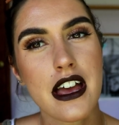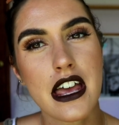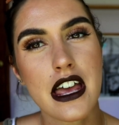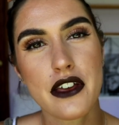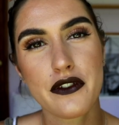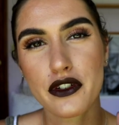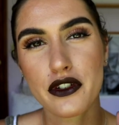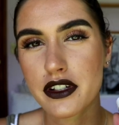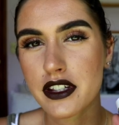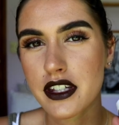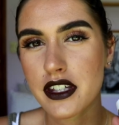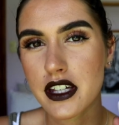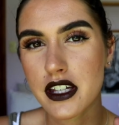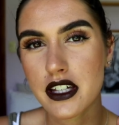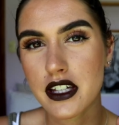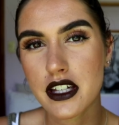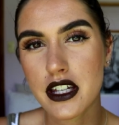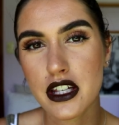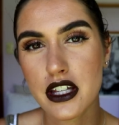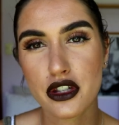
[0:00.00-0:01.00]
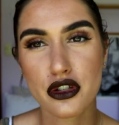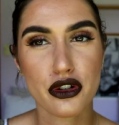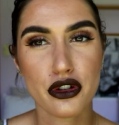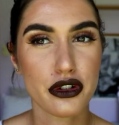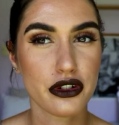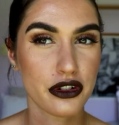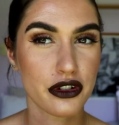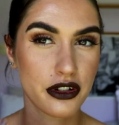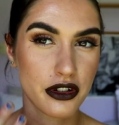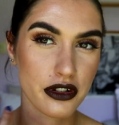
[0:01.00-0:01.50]
If your skin is
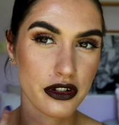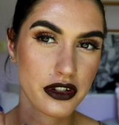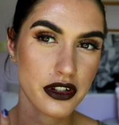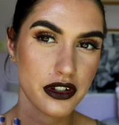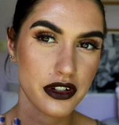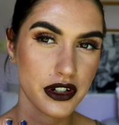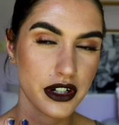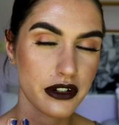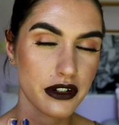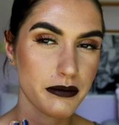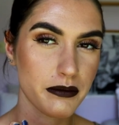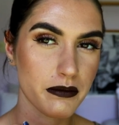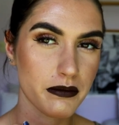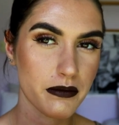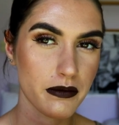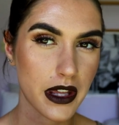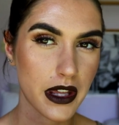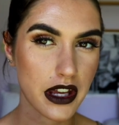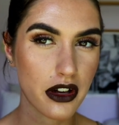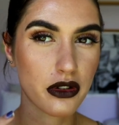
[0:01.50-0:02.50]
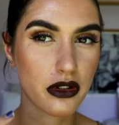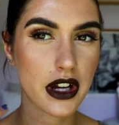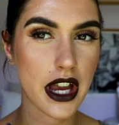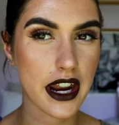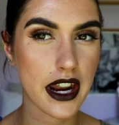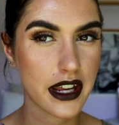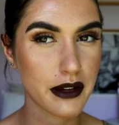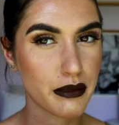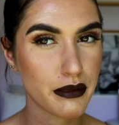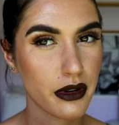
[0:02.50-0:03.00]
not used to like
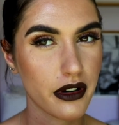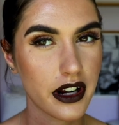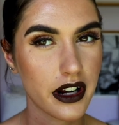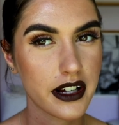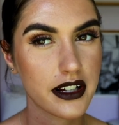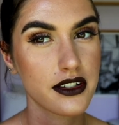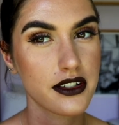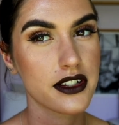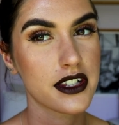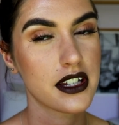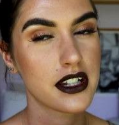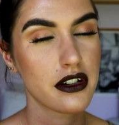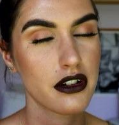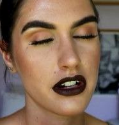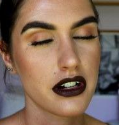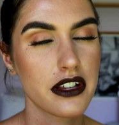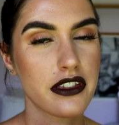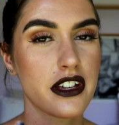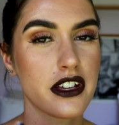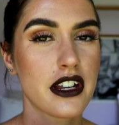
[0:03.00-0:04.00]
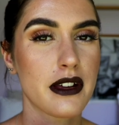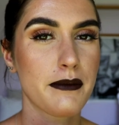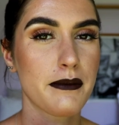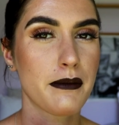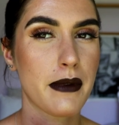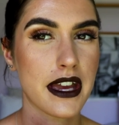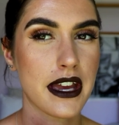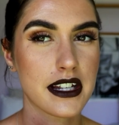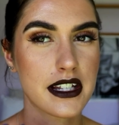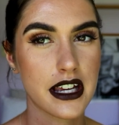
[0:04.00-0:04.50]
organic products sitting on it then it
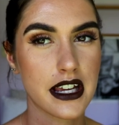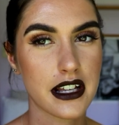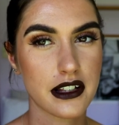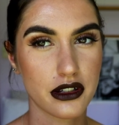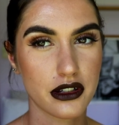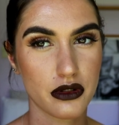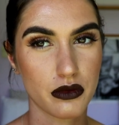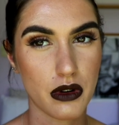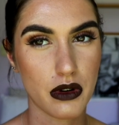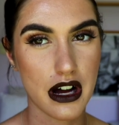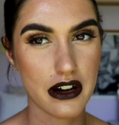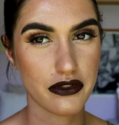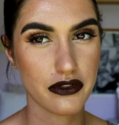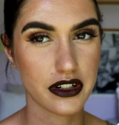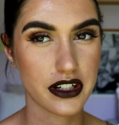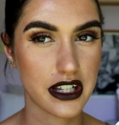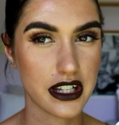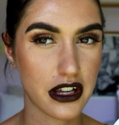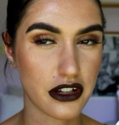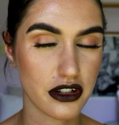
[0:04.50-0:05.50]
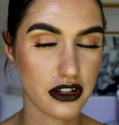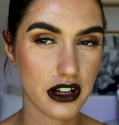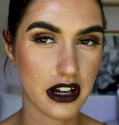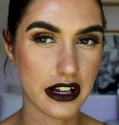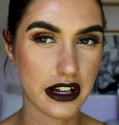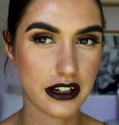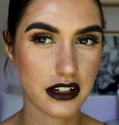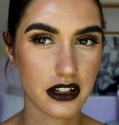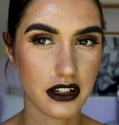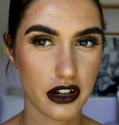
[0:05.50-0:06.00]
may take a little while for it to get
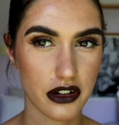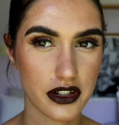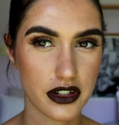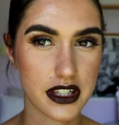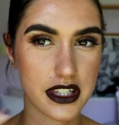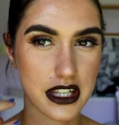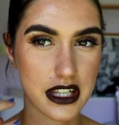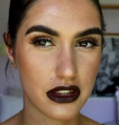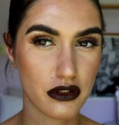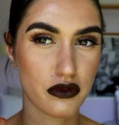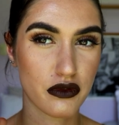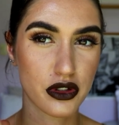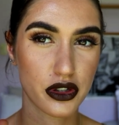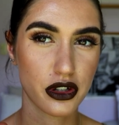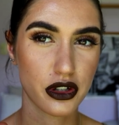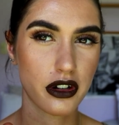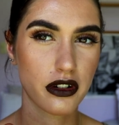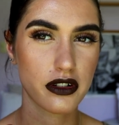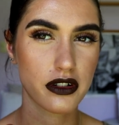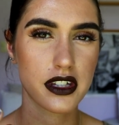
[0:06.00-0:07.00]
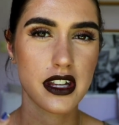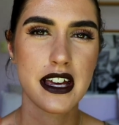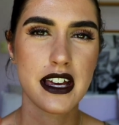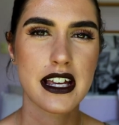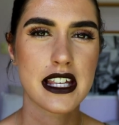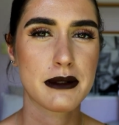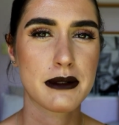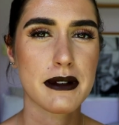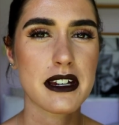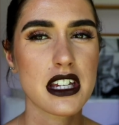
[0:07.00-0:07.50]
like you know to see the results
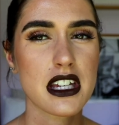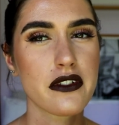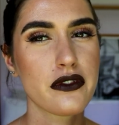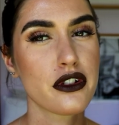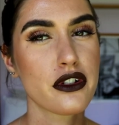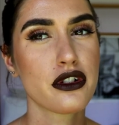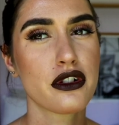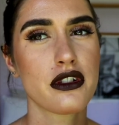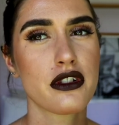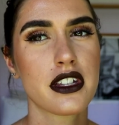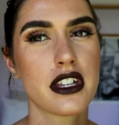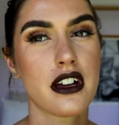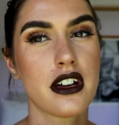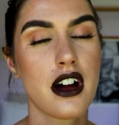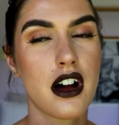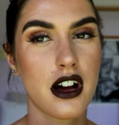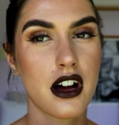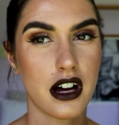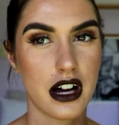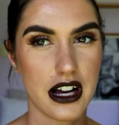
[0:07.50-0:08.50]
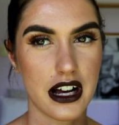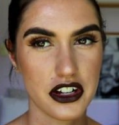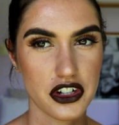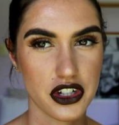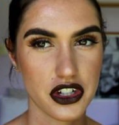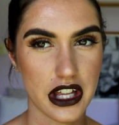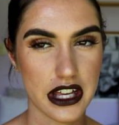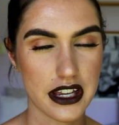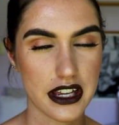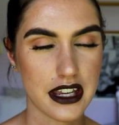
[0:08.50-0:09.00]
especially if you're using
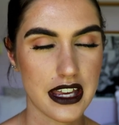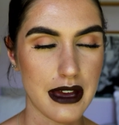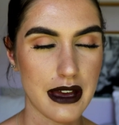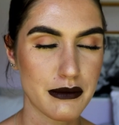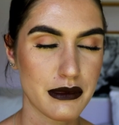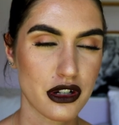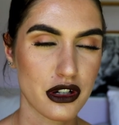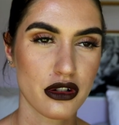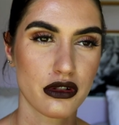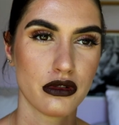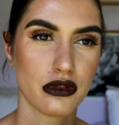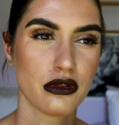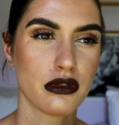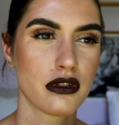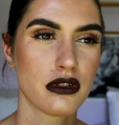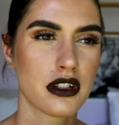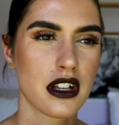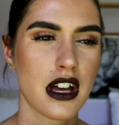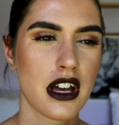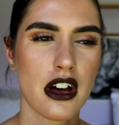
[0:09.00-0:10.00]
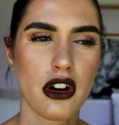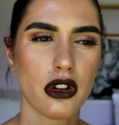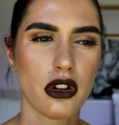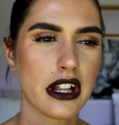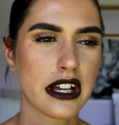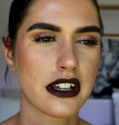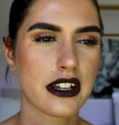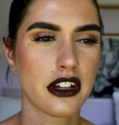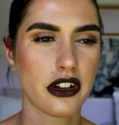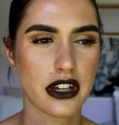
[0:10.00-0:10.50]
harsh like chemicals or
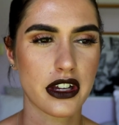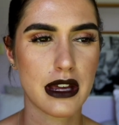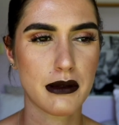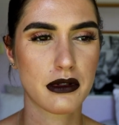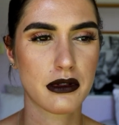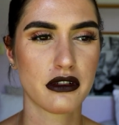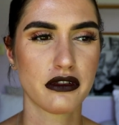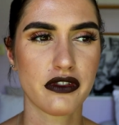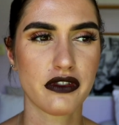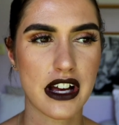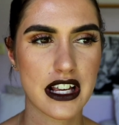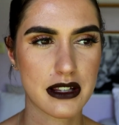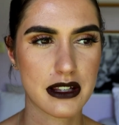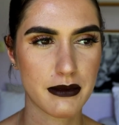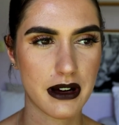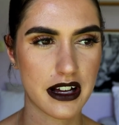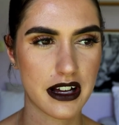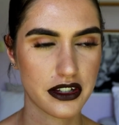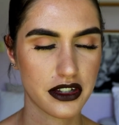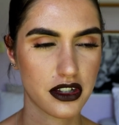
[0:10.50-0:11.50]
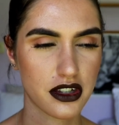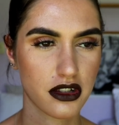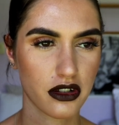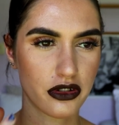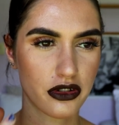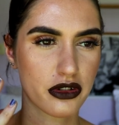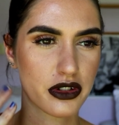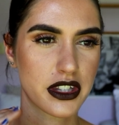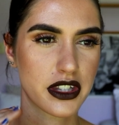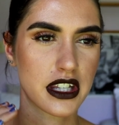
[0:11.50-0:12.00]
like you know chemical face masks
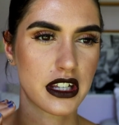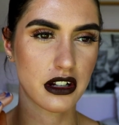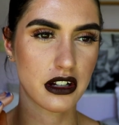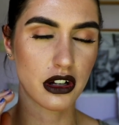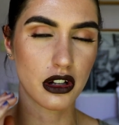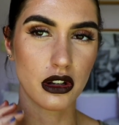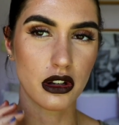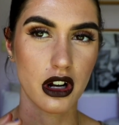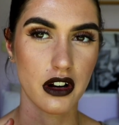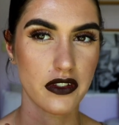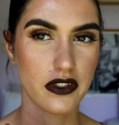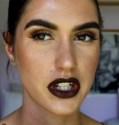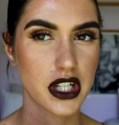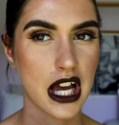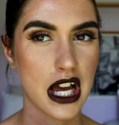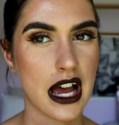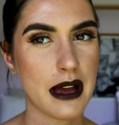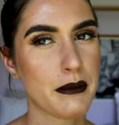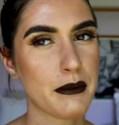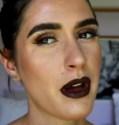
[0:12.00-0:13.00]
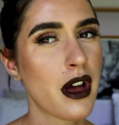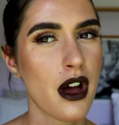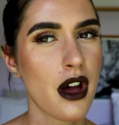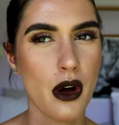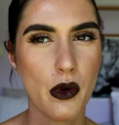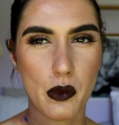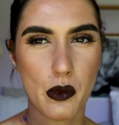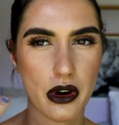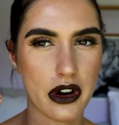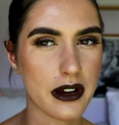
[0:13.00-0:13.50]
on your skin a lot of the time
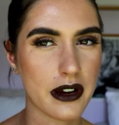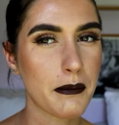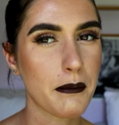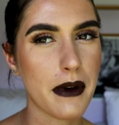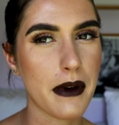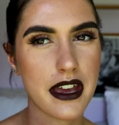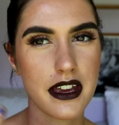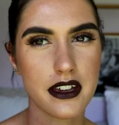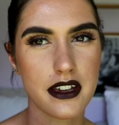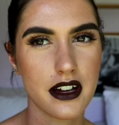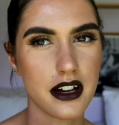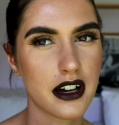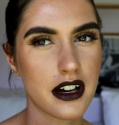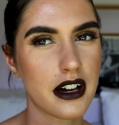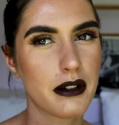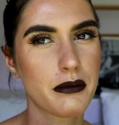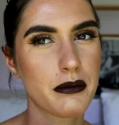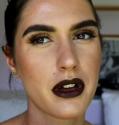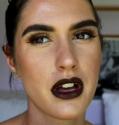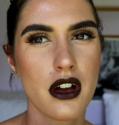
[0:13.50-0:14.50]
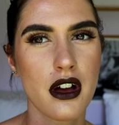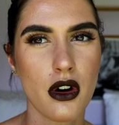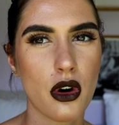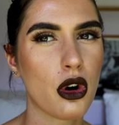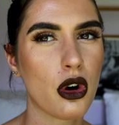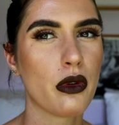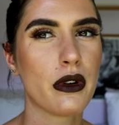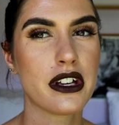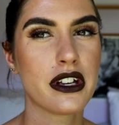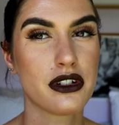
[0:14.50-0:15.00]
wearing makeup
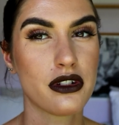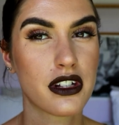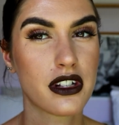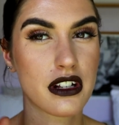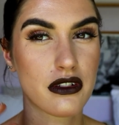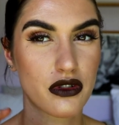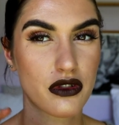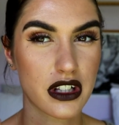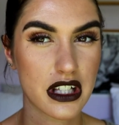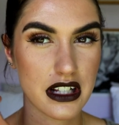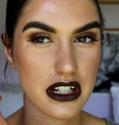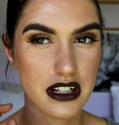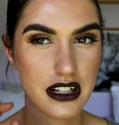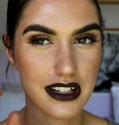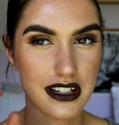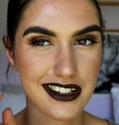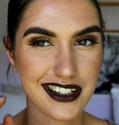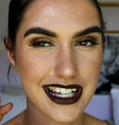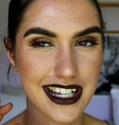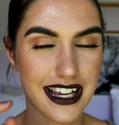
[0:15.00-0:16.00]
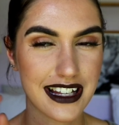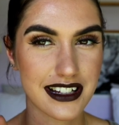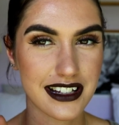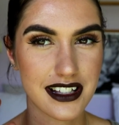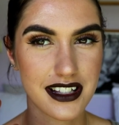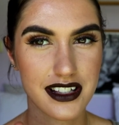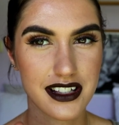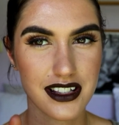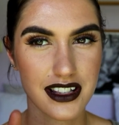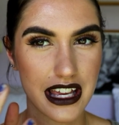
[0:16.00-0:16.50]
always using really
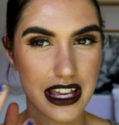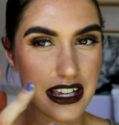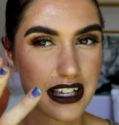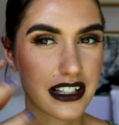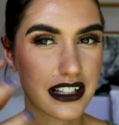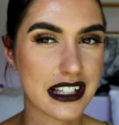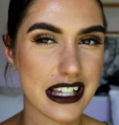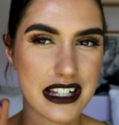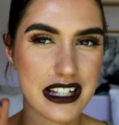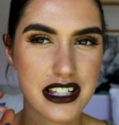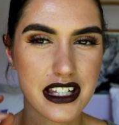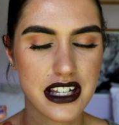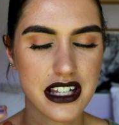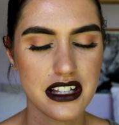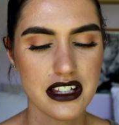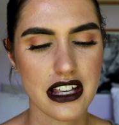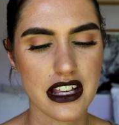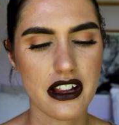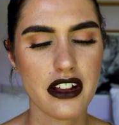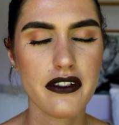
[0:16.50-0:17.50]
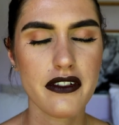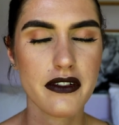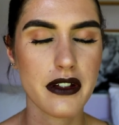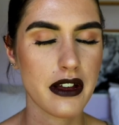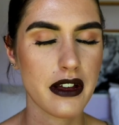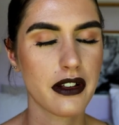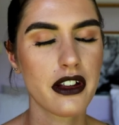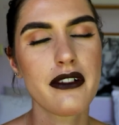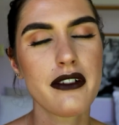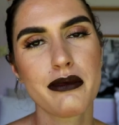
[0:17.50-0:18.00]
intense like cleansers. I
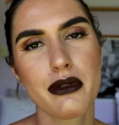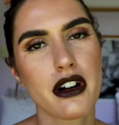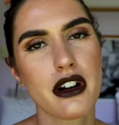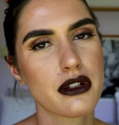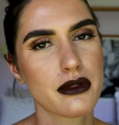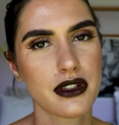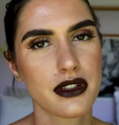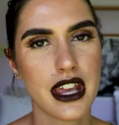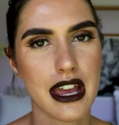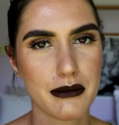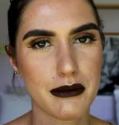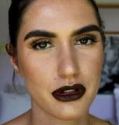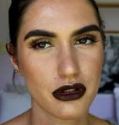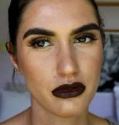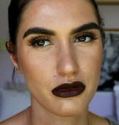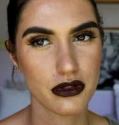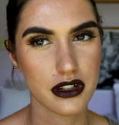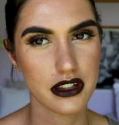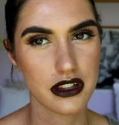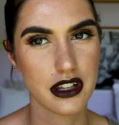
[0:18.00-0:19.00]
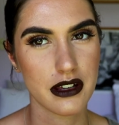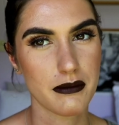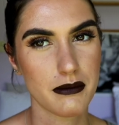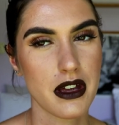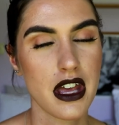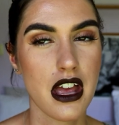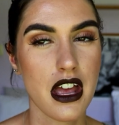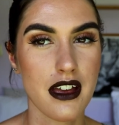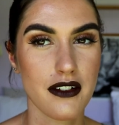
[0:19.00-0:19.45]
love a lot of products with chemicals in them.